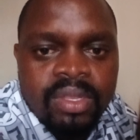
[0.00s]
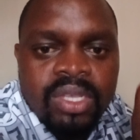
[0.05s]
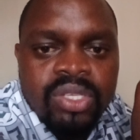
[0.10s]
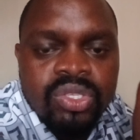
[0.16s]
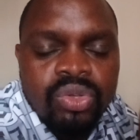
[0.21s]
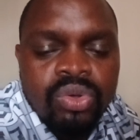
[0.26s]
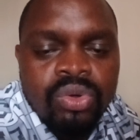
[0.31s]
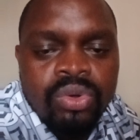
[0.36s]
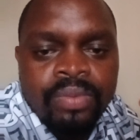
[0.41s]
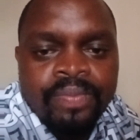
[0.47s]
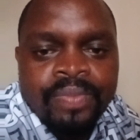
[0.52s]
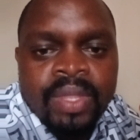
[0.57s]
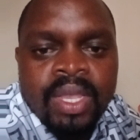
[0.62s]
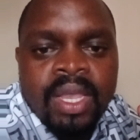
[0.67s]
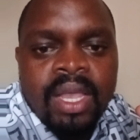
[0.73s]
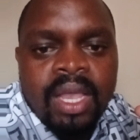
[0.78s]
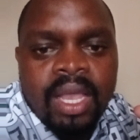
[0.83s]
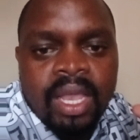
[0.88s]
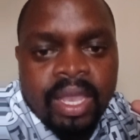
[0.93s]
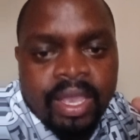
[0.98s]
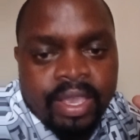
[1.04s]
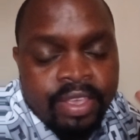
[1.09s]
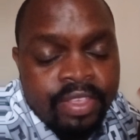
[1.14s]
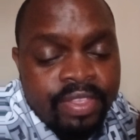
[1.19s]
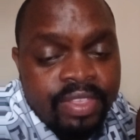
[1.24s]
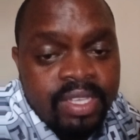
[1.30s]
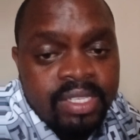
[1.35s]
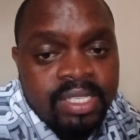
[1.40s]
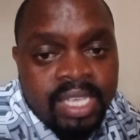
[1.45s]
So
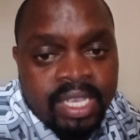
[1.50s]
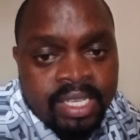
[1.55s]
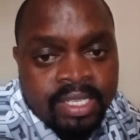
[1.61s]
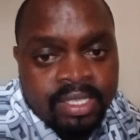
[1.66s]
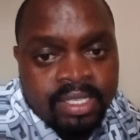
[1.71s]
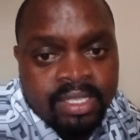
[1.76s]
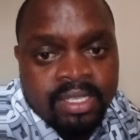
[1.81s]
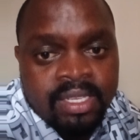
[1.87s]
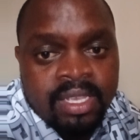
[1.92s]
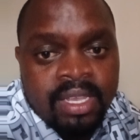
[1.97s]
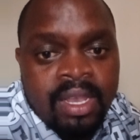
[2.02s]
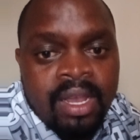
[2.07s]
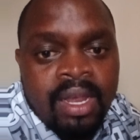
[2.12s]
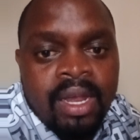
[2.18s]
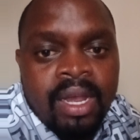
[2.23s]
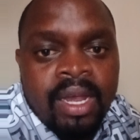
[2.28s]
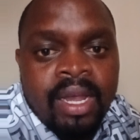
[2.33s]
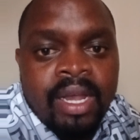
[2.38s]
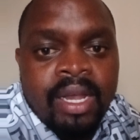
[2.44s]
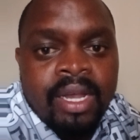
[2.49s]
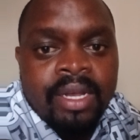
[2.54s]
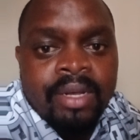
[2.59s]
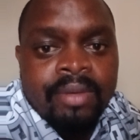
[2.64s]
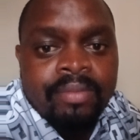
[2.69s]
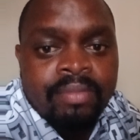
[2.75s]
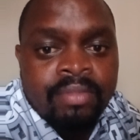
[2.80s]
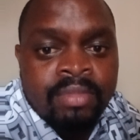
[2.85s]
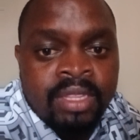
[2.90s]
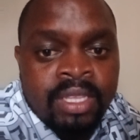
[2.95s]
in this case,
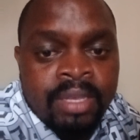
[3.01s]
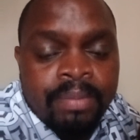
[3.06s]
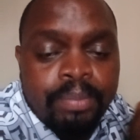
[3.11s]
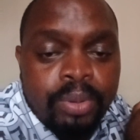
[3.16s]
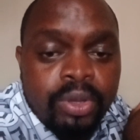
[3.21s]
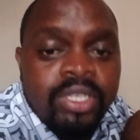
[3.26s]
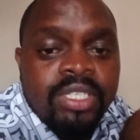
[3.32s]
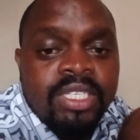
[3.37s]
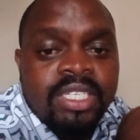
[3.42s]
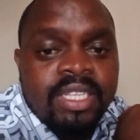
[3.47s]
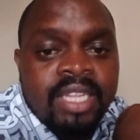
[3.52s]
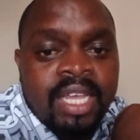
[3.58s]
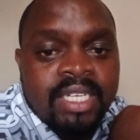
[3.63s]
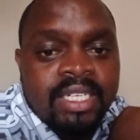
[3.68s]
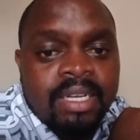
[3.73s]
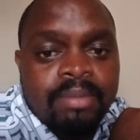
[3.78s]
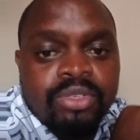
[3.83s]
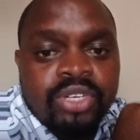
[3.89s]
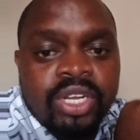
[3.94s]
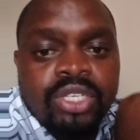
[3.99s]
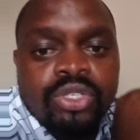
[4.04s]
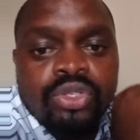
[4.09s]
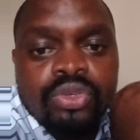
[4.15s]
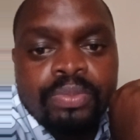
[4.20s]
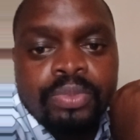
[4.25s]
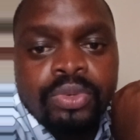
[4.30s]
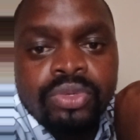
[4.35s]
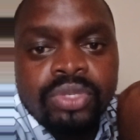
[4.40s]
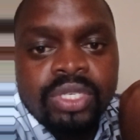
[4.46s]
the point that I'm trying
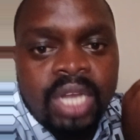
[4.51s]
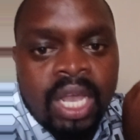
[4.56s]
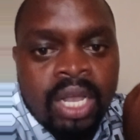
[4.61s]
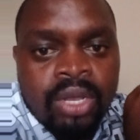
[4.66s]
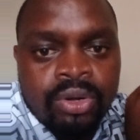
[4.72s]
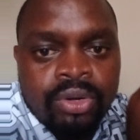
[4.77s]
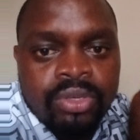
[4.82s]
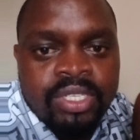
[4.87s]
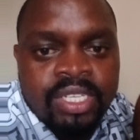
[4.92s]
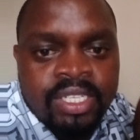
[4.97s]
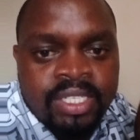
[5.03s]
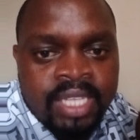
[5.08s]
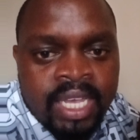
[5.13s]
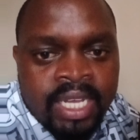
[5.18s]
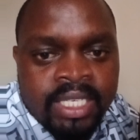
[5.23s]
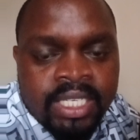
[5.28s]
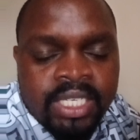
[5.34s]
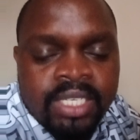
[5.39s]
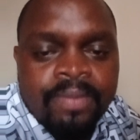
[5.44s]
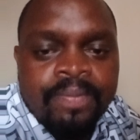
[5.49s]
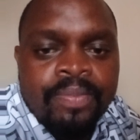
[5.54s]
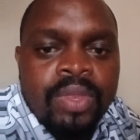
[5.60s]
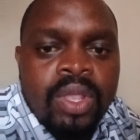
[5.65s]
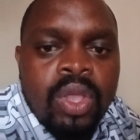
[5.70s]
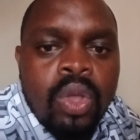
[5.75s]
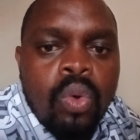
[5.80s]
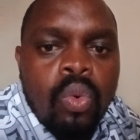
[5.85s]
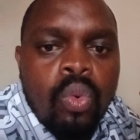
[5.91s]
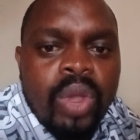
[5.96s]
to put across is that
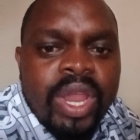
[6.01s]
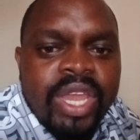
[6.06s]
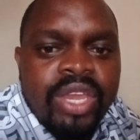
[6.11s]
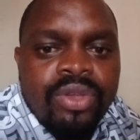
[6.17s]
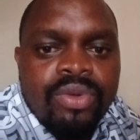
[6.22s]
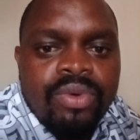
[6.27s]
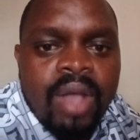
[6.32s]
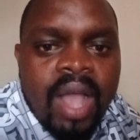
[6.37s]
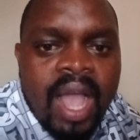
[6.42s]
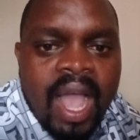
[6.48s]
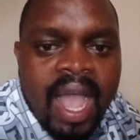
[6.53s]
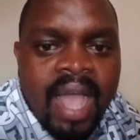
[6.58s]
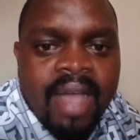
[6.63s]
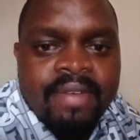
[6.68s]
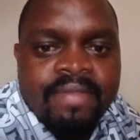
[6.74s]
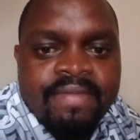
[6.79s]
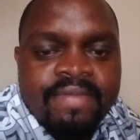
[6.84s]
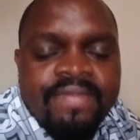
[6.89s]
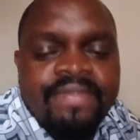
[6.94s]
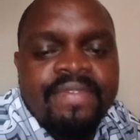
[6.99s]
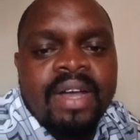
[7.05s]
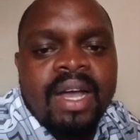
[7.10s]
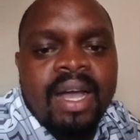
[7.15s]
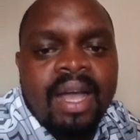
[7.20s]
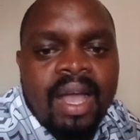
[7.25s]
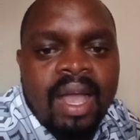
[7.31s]
when you have